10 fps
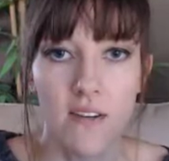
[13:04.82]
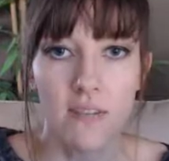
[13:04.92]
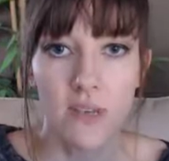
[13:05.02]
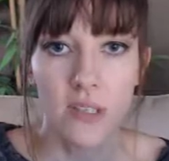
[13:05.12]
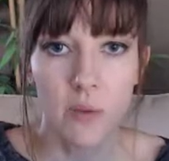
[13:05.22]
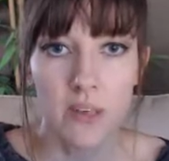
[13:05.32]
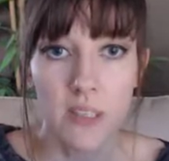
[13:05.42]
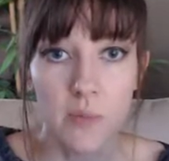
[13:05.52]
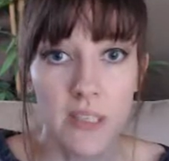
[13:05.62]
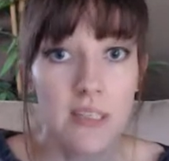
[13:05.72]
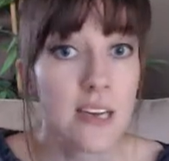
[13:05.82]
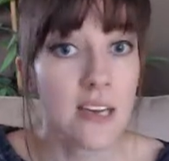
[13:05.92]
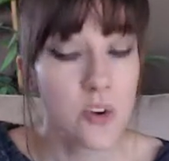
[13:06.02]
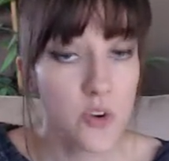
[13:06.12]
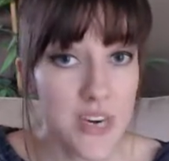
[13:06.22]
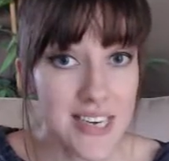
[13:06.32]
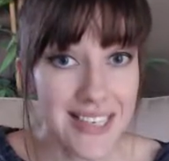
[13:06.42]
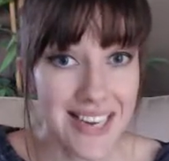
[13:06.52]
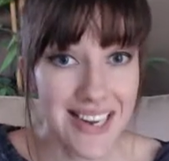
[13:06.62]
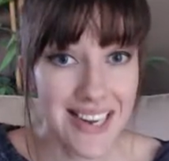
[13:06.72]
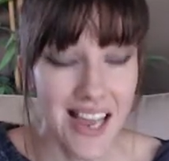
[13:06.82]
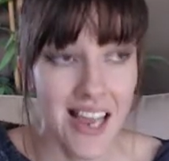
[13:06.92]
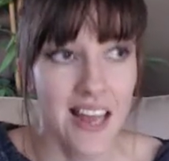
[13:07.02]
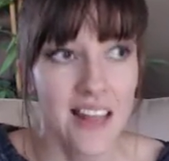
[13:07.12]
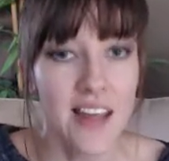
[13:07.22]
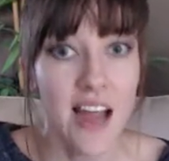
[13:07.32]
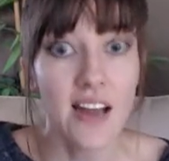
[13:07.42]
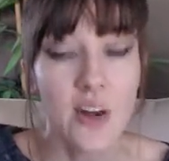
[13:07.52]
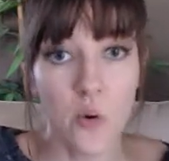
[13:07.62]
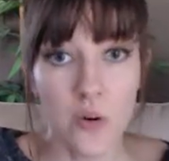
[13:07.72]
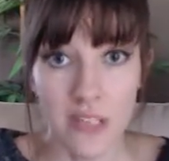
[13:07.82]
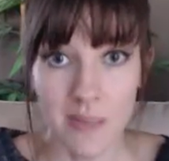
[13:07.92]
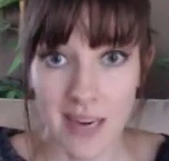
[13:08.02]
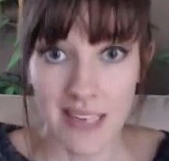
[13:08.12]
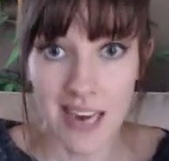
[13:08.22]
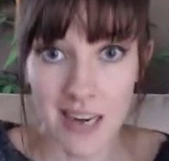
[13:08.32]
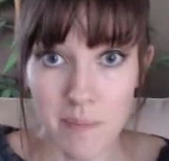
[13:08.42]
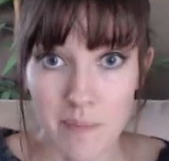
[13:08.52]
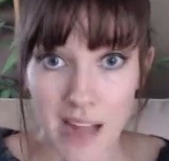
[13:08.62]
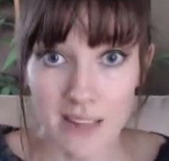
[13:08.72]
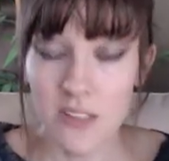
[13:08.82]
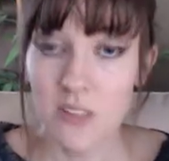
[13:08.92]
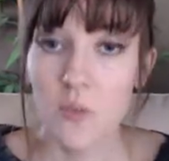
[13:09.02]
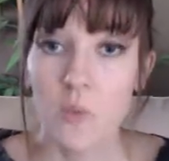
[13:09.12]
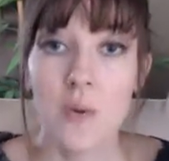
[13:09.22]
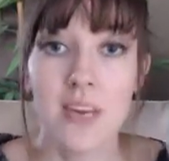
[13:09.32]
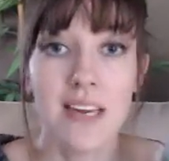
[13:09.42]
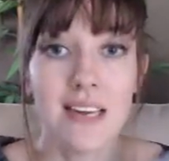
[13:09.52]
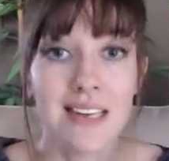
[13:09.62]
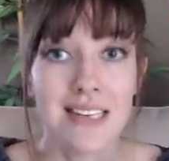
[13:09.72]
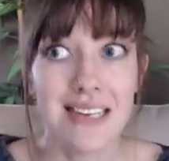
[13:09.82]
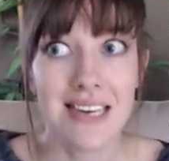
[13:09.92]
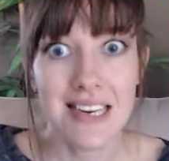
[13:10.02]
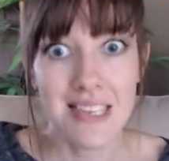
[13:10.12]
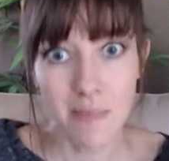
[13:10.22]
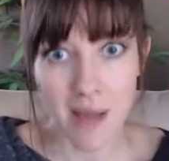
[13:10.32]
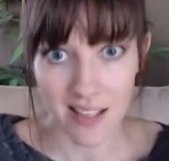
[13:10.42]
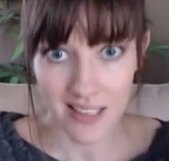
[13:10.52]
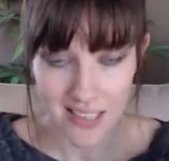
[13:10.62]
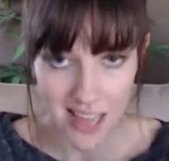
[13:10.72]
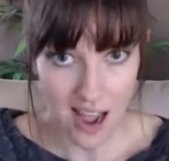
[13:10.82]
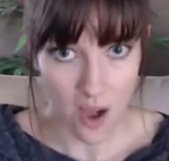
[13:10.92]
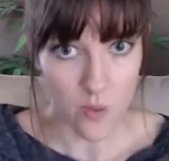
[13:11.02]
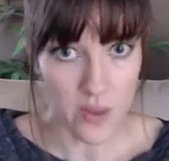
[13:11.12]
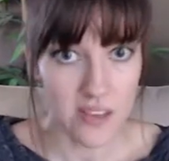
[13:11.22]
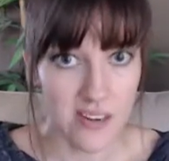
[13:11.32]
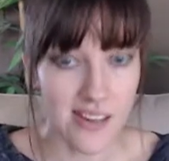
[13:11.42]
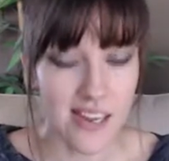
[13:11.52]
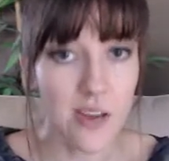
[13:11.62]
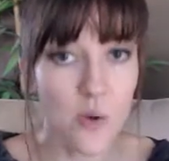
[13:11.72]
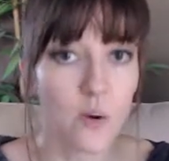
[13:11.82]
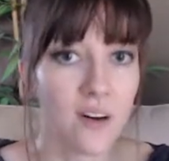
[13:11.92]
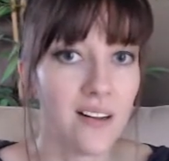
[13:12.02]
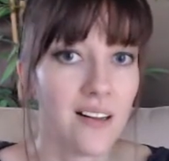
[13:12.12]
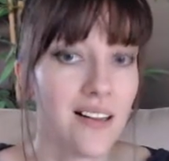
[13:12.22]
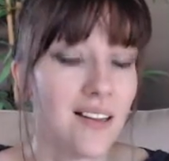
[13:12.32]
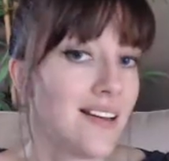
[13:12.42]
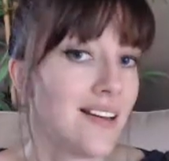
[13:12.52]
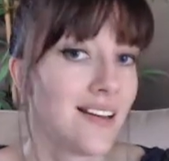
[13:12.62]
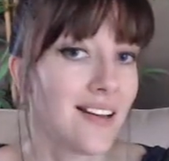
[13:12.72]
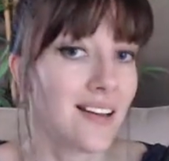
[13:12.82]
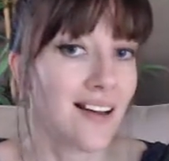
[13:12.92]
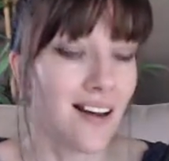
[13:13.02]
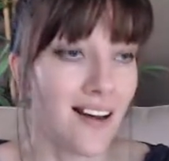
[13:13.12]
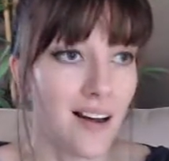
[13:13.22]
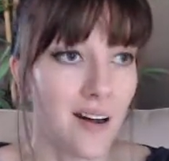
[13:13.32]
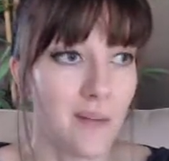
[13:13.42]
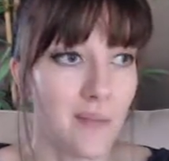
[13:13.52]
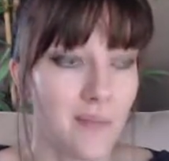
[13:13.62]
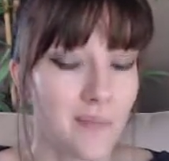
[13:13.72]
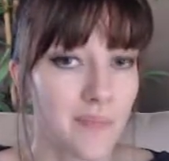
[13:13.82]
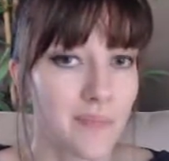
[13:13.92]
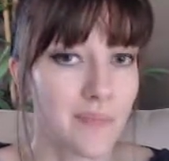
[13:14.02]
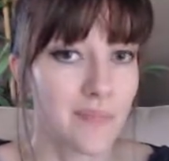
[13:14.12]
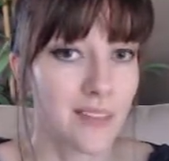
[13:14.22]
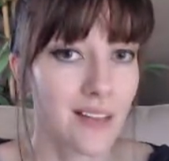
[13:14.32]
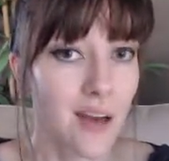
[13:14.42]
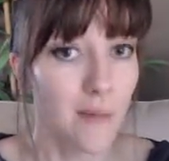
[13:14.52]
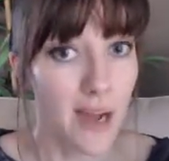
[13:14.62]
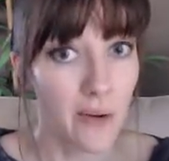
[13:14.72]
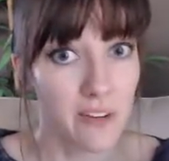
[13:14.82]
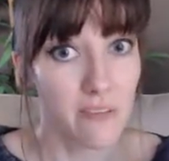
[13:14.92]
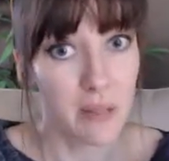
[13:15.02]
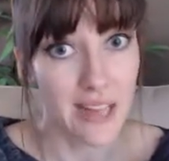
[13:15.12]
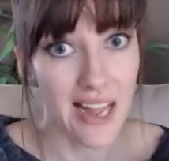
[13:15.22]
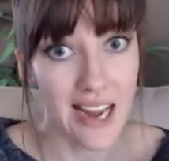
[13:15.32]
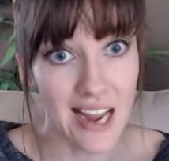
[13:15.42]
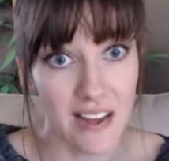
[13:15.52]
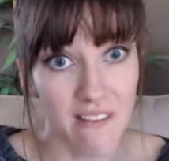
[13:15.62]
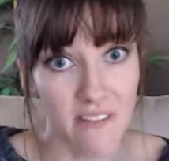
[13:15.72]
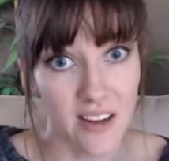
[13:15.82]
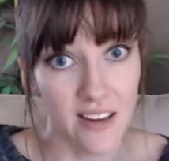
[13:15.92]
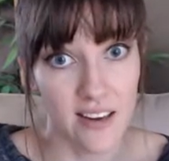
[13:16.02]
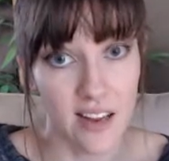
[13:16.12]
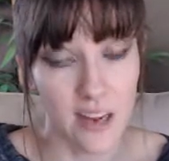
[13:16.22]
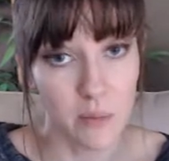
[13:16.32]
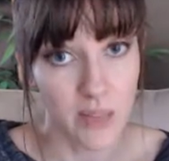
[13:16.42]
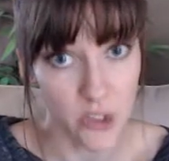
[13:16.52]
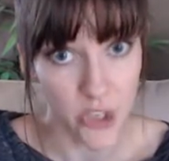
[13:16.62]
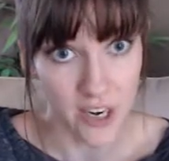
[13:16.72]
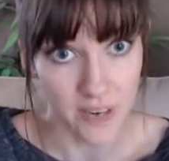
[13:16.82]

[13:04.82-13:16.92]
responsibility increasing, then in order to maintain balance, we need to balance that out with an equal amount of play and fun and pleasure.